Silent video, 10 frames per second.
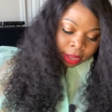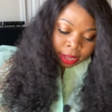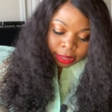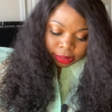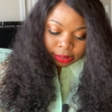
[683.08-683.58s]

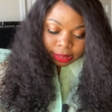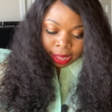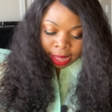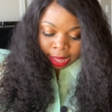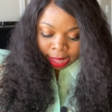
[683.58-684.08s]
got,
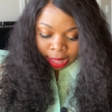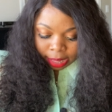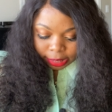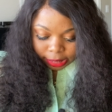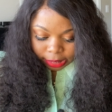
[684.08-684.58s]
uh,
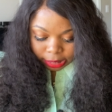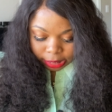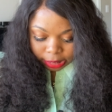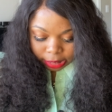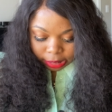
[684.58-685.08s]
da, da, da, da,
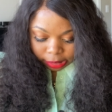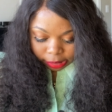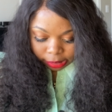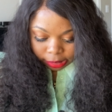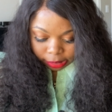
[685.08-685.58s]
da, da, da, da,
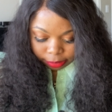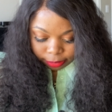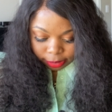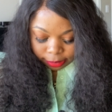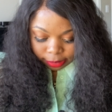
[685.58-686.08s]
da.
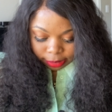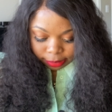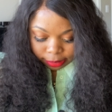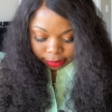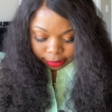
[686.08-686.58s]
What is
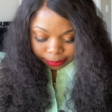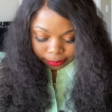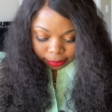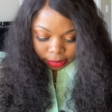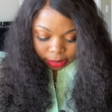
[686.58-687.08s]
this?
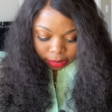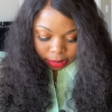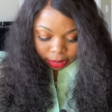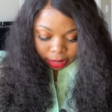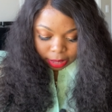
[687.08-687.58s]

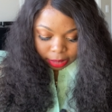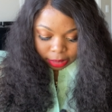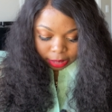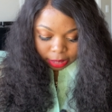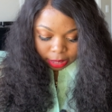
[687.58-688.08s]
I
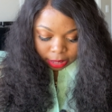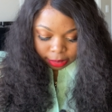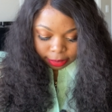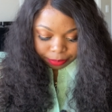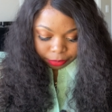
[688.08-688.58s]
think
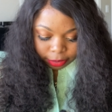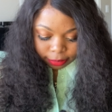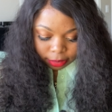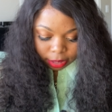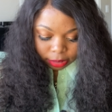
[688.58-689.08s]
it's a
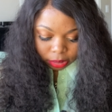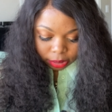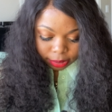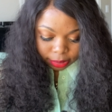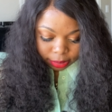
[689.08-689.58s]

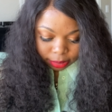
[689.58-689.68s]
bracelet.